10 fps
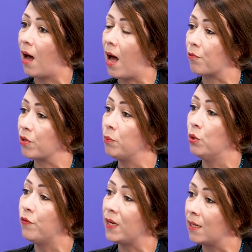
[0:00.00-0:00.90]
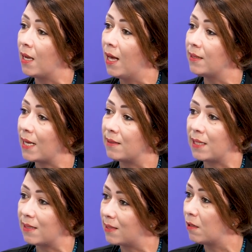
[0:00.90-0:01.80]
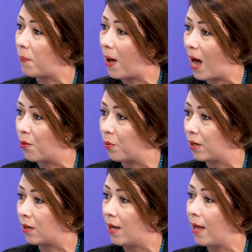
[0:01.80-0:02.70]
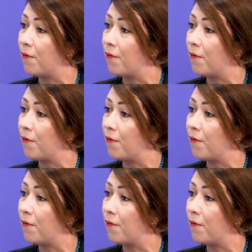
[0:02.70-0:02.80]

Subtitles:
removing that diesel power